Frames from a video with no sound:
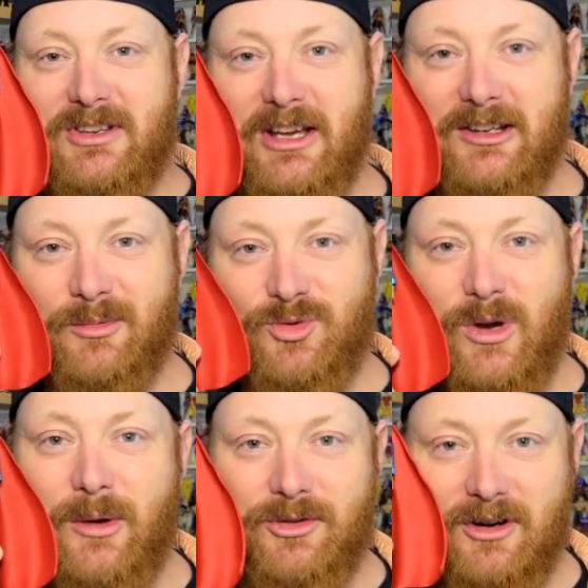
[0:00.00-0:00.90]
Kingdom's
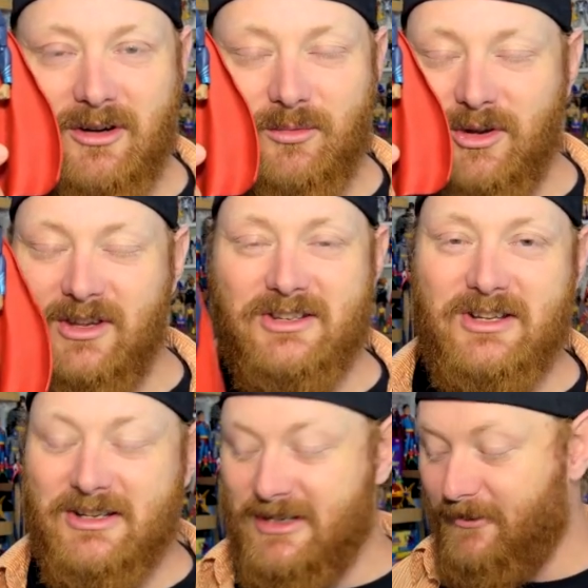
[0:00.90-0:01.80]
way with their with these
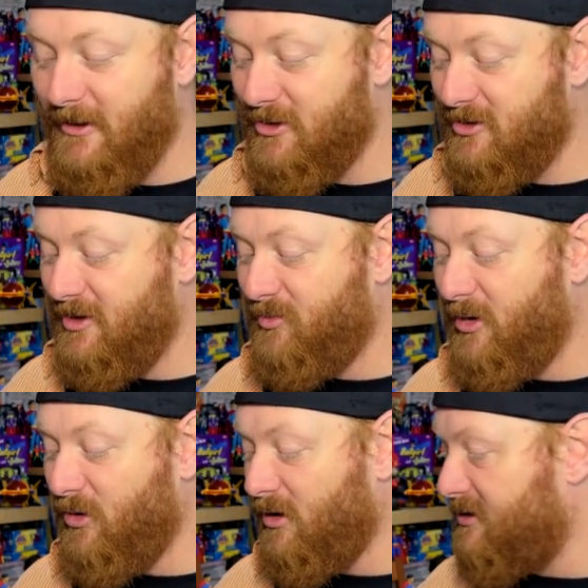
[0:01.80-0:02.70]
DC figures, and these
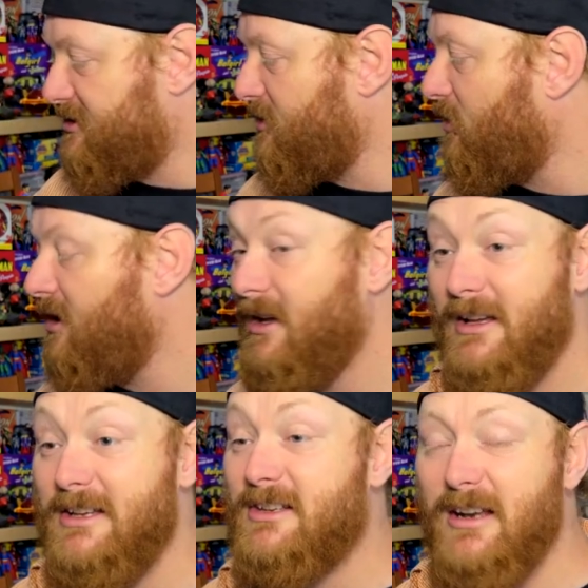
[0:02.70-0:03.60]
big ones. So
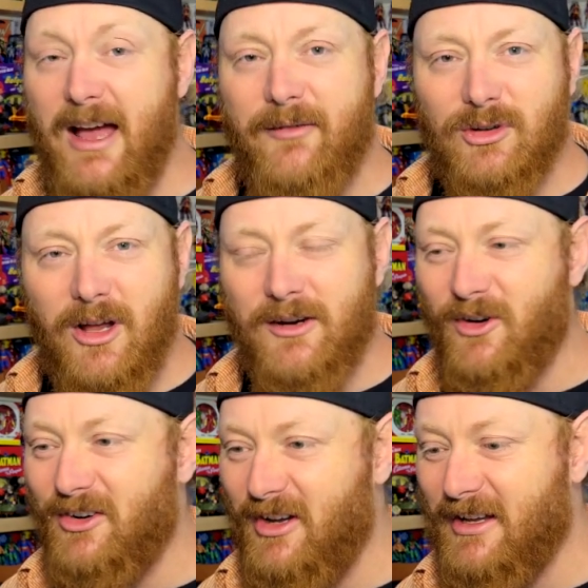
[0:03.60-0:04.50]
he's gonna have a lot of
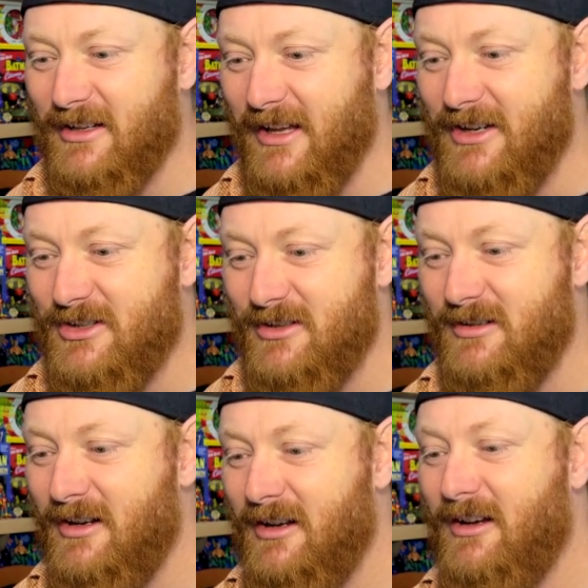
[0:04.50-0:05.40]
articulation.
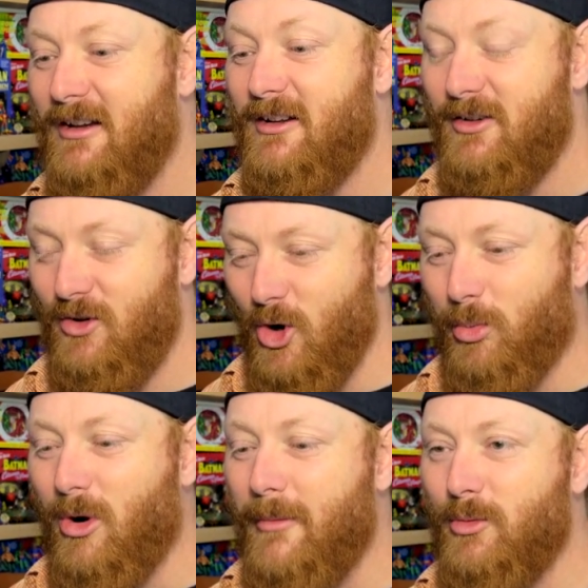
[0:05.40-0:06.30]
No
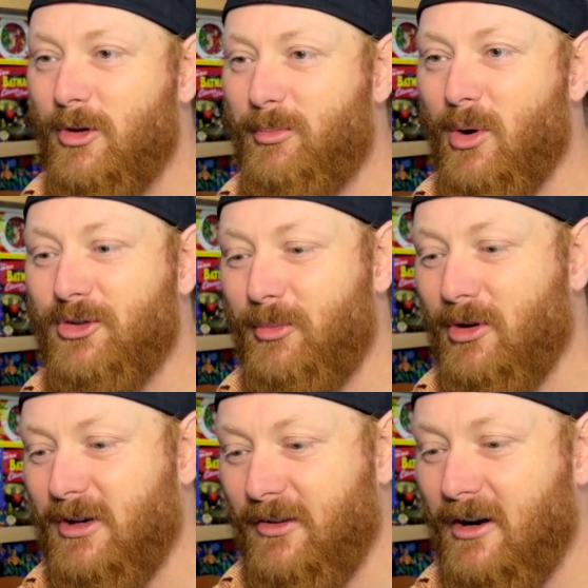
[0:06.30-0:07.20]
problem with
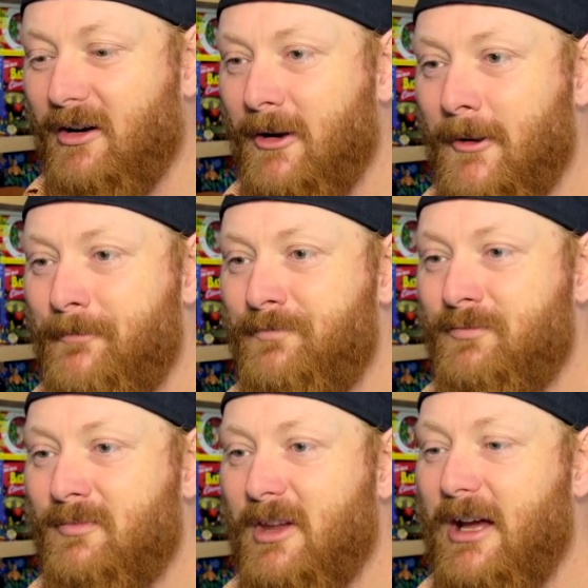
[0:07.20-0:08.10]
posability there.
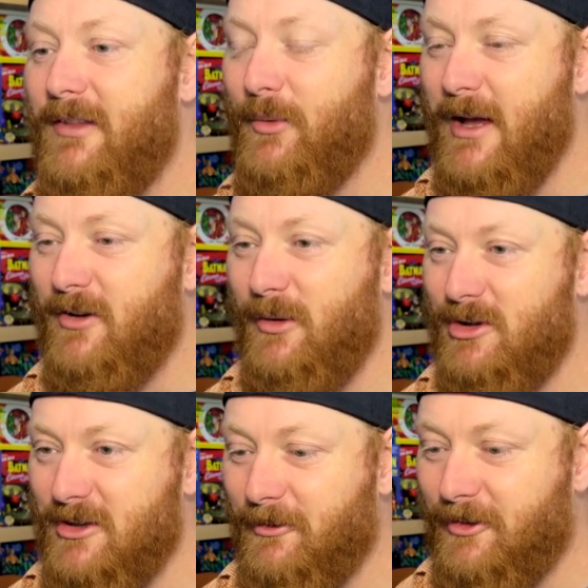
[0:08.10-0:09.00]
And then we have an
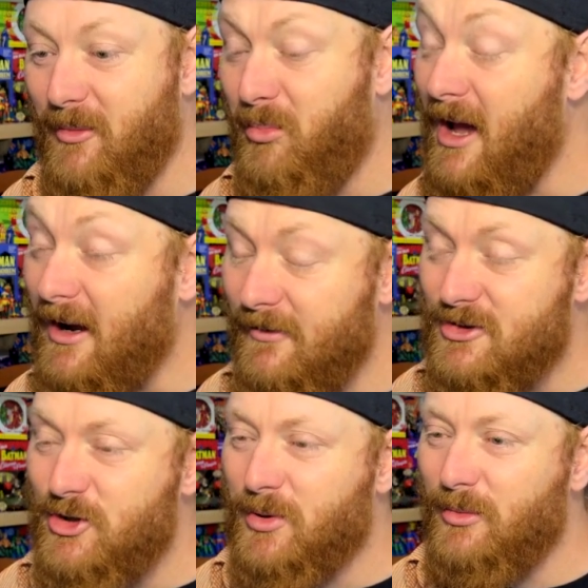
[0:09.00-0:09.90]
image of the back of
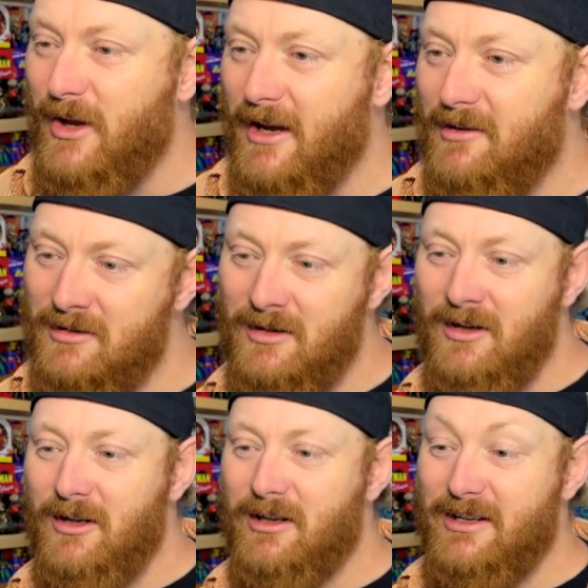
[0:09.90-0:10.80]
Superman.
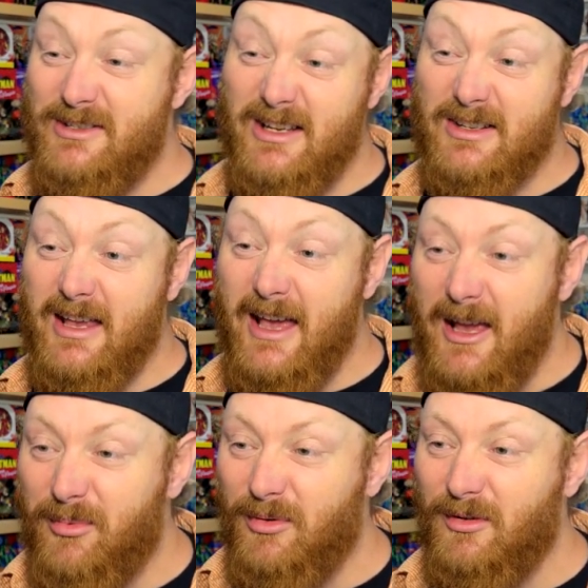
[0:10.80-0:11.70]
You can see his cape.